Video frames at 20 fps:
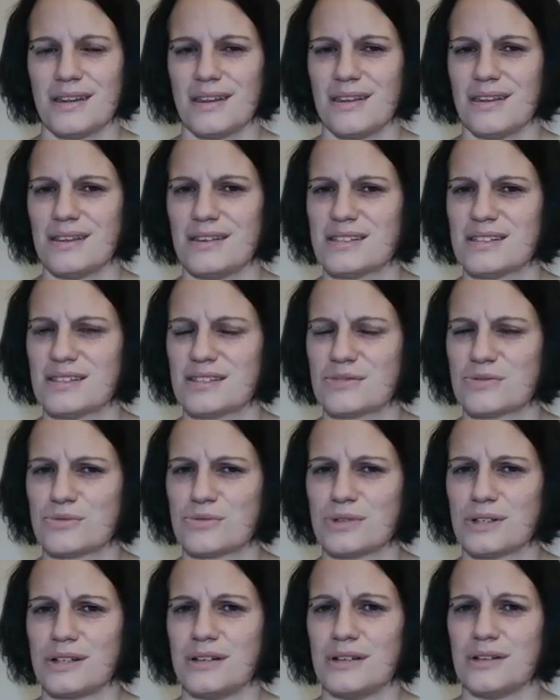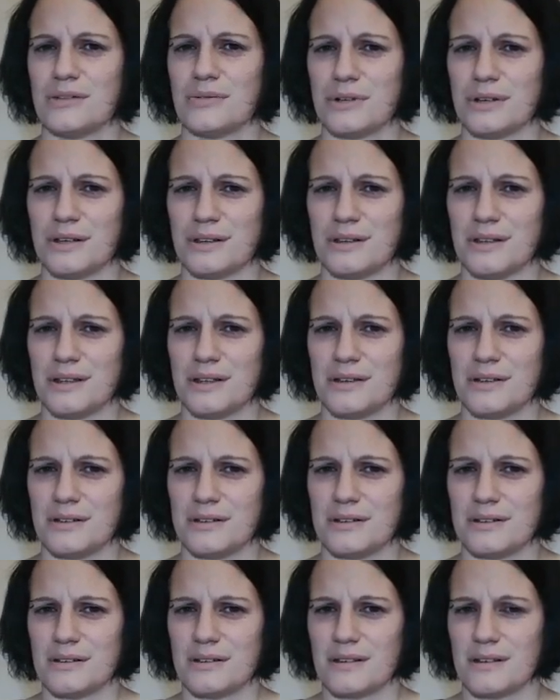This is really, really
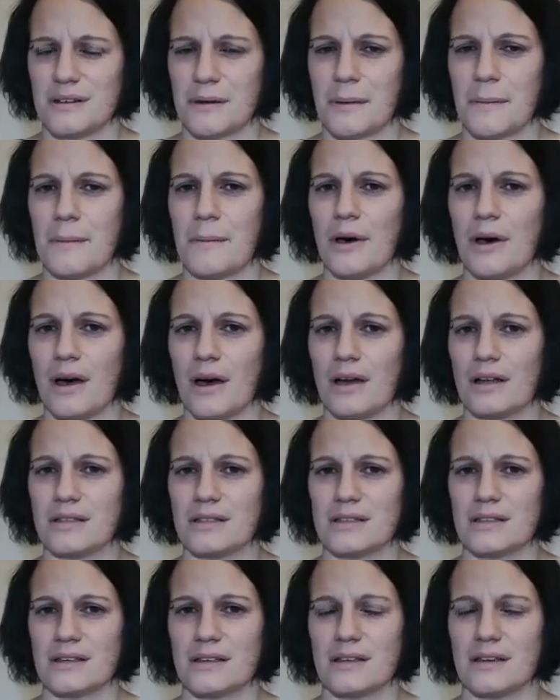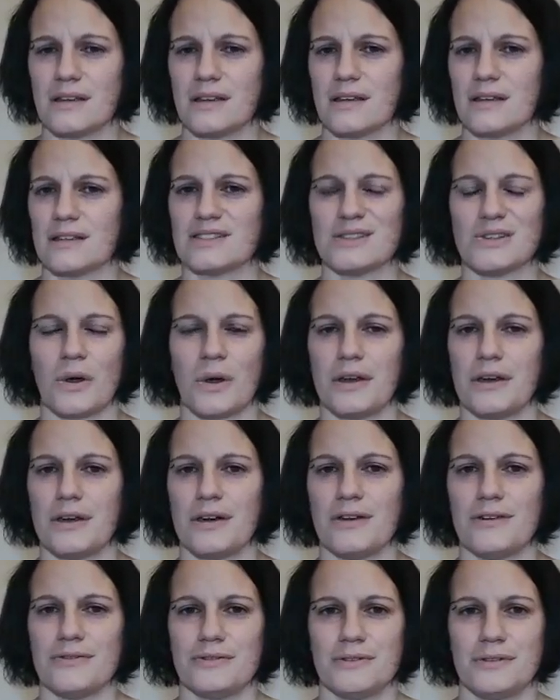good, but it's not
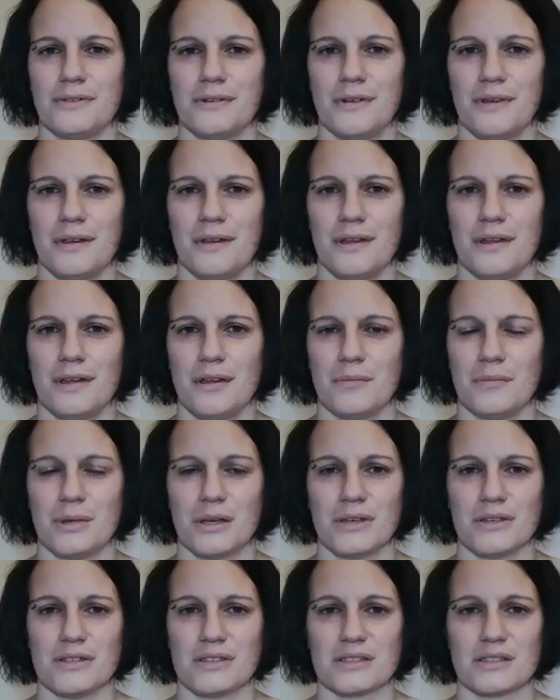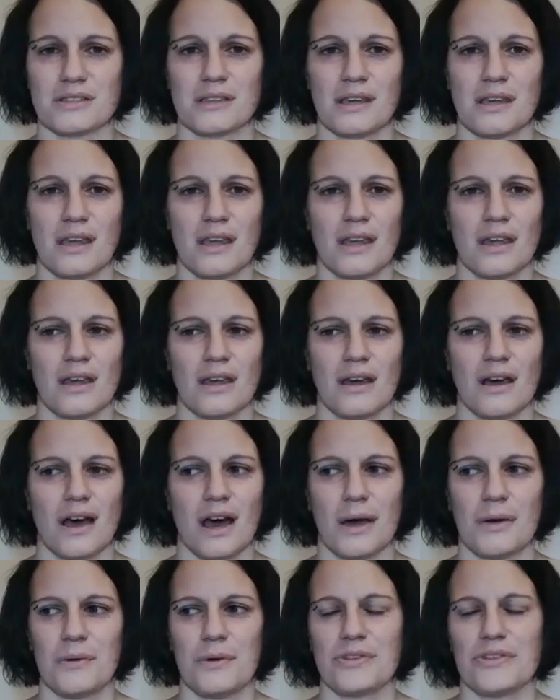enough, because
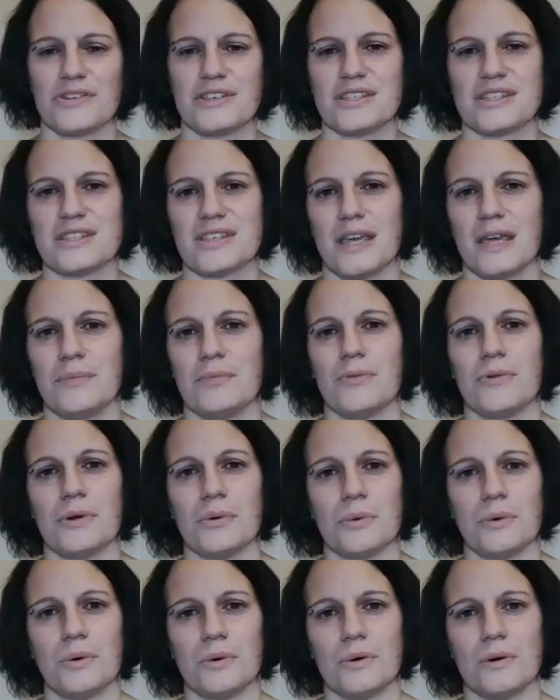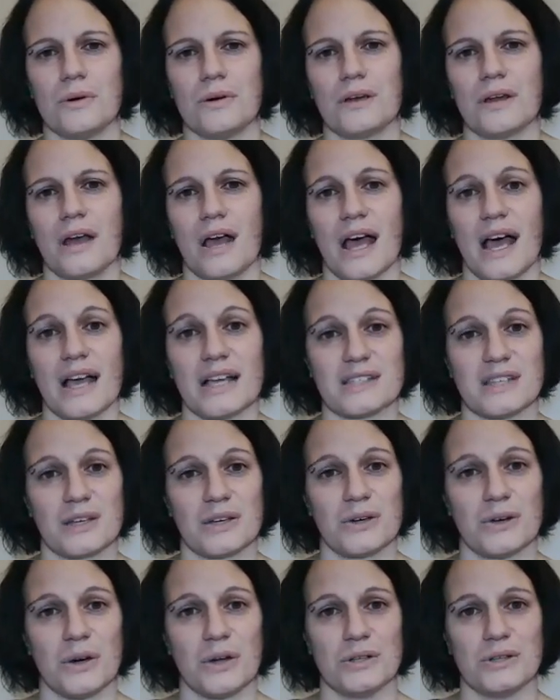I want the same reward as I
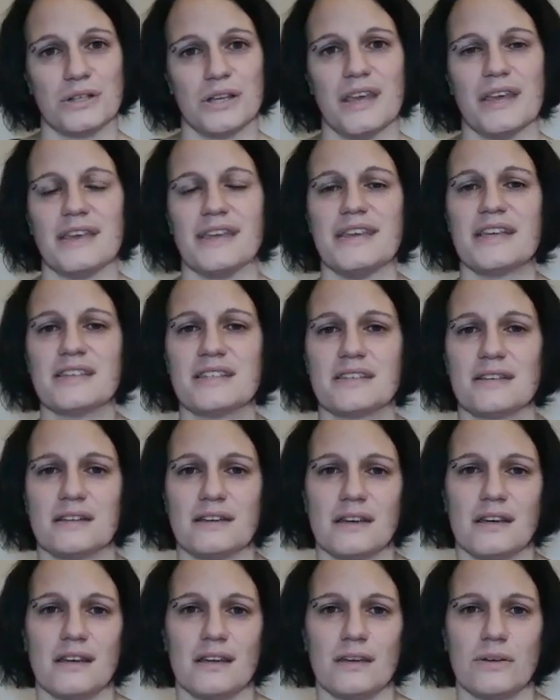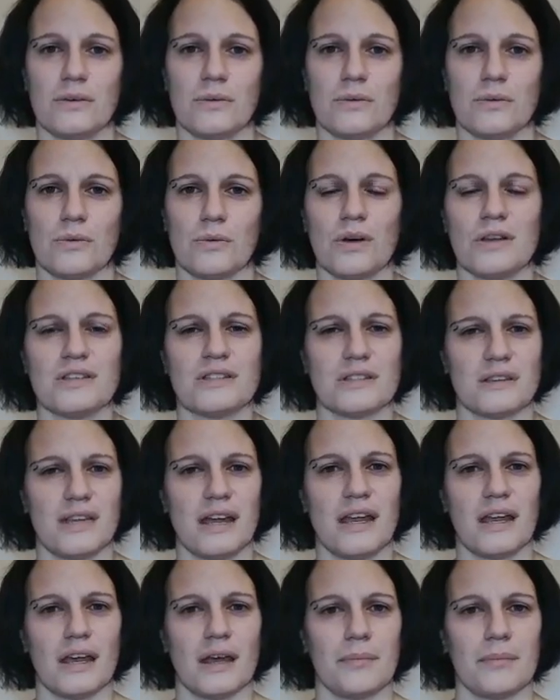got yesterday. Why isn't
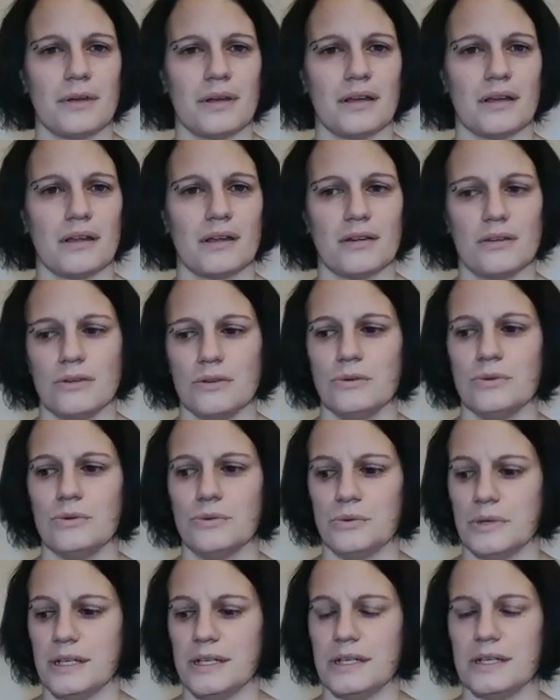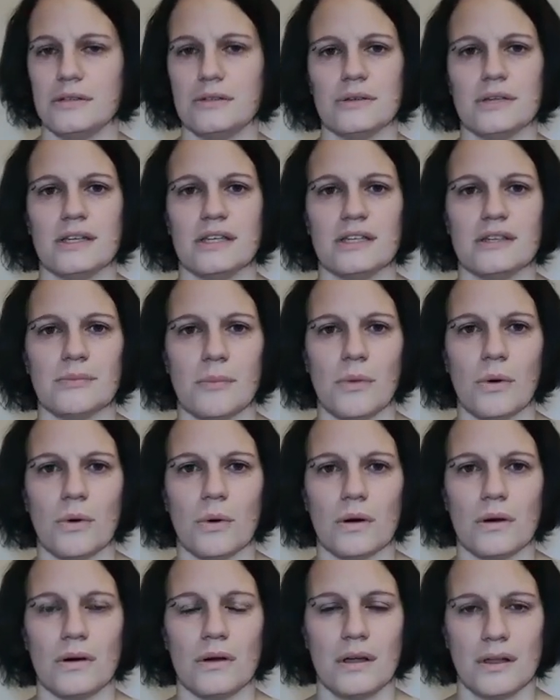that happening? You need to eat
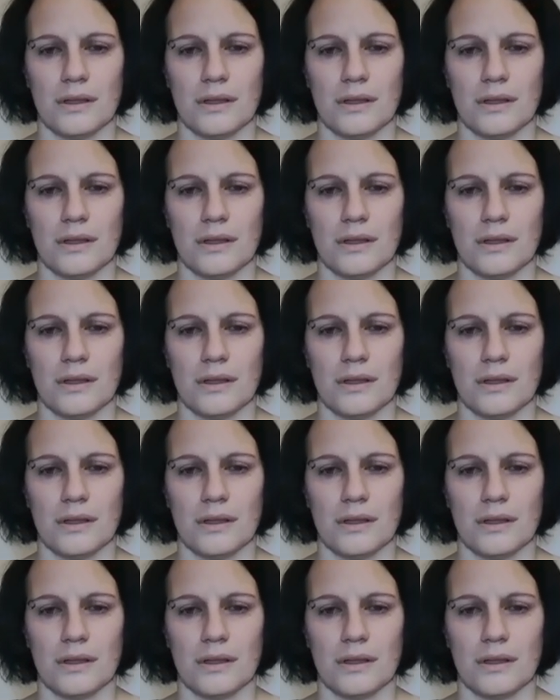more.